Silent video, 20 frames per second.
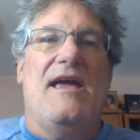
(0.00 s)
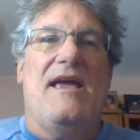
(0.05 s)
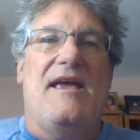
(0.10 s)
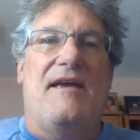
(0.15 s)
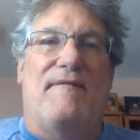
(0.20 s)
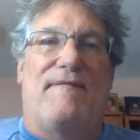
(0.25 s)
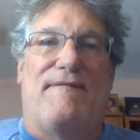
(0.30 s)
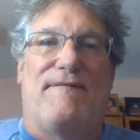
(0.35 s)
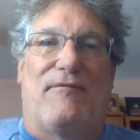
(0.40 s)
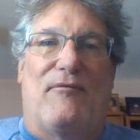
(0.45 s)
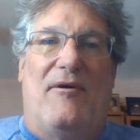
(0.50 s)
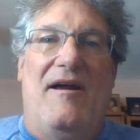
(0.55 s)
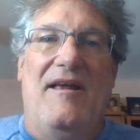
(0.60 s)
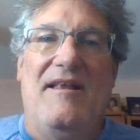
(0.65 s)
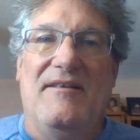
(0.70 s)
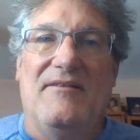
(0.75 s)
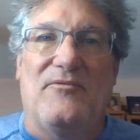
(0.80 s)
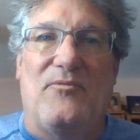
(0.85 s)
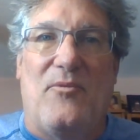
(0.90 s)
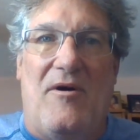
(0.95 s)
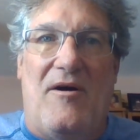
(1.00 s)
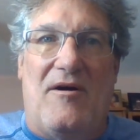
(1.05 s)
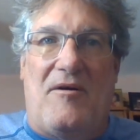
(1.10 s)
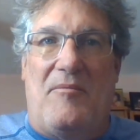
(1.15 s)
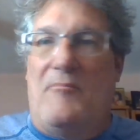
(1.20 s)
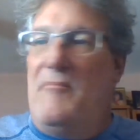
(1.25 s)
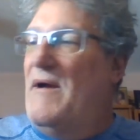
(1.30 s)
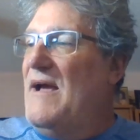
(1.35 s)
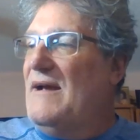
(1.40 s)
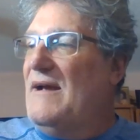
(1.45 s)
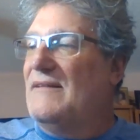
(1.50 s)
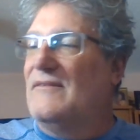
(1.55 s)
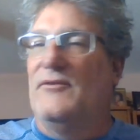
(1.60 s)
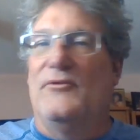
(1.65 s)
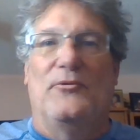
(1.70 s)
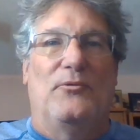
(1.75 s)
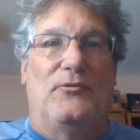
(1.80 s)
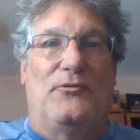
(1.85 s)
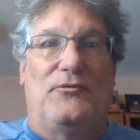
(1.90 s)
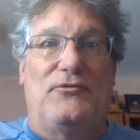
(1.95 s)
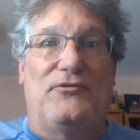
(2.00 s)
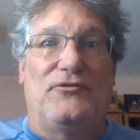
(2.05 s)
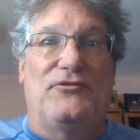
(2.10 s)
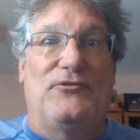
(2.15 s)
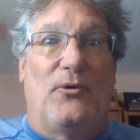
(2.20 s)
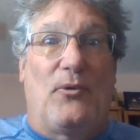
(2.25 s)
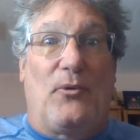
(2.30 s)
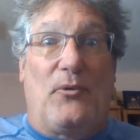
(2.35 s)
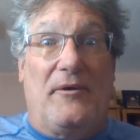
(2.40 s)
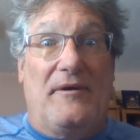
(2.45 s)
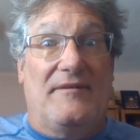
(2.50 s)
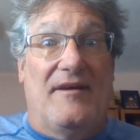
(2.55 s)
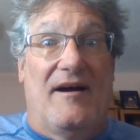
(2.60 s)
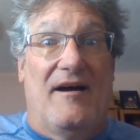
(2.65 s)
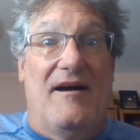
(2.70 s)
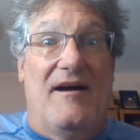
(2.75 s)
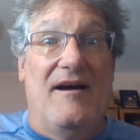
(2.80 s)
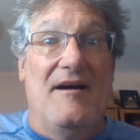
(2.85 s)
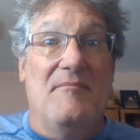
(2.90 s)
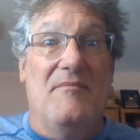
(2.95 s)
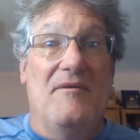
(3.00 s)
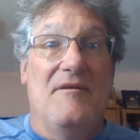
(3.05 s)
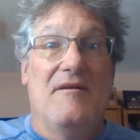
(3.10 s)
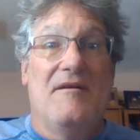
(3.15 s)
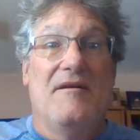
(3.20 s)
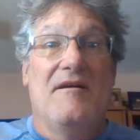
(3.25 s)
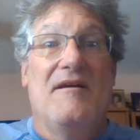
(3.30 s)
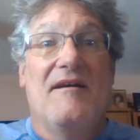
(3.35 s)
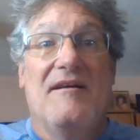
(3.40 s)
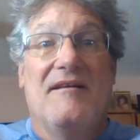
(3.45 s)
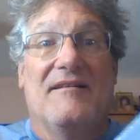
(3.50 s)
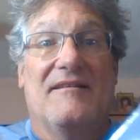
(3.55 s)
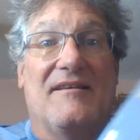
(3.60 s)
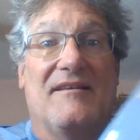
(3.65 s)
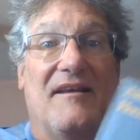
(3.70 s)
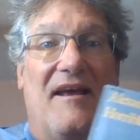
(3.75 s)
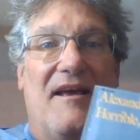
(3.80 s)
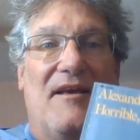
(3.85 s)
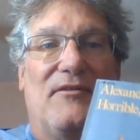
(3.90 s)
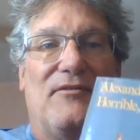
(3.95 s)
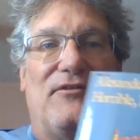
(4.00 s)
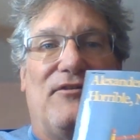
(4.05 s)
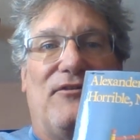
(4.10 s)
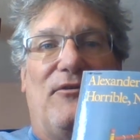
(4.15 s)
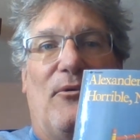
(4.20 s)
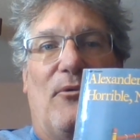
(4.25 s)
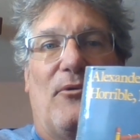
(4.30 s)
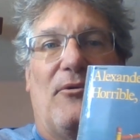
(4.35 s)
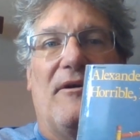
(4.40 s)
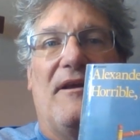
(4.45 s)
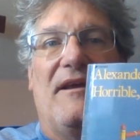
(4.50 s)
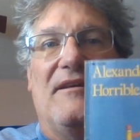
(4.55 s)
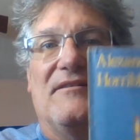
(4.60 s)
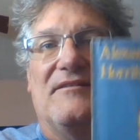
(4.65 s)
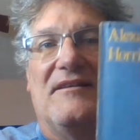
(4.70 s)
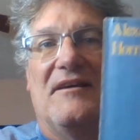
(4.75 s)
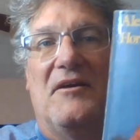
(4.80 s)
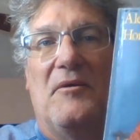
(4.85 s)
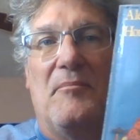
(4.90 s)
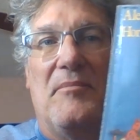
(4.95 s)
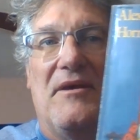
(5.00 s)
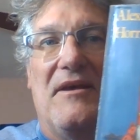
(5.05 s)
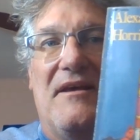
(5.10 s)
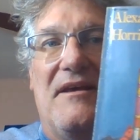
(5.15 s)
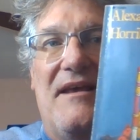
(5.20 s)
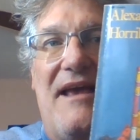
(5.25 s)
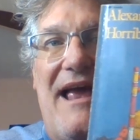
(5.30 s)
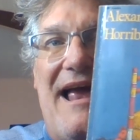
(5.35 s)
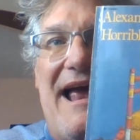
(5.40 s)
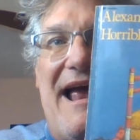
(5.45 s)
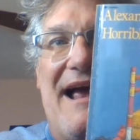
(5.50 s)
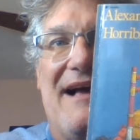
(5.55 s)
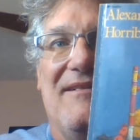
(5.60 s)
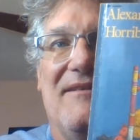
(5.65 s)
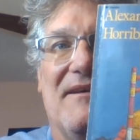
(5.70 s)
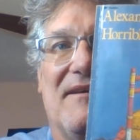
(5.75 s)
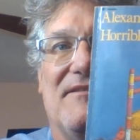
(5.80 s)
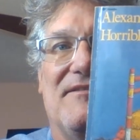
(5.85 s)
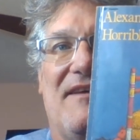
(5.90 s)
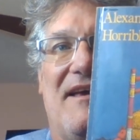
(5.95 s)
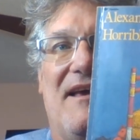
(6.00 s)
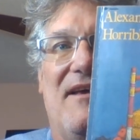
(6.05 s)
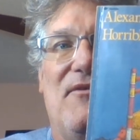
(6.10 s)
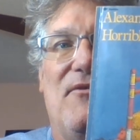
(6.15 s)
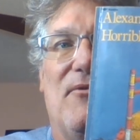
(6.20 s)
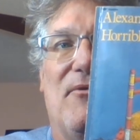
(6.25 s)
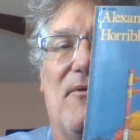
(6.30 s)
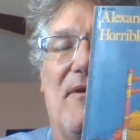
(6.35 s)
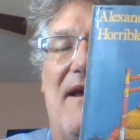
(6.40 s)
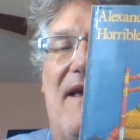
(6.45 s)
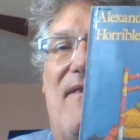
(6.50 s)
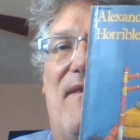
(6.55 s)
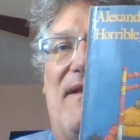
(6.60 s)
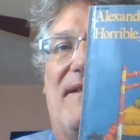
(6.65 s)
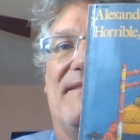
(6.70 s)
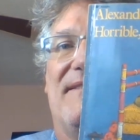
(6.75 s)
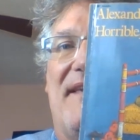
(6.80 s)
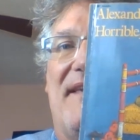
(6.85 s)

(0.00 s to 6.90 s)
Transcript: Hey friends, welcome back to Story Time. Today's story is going to be Alexander and the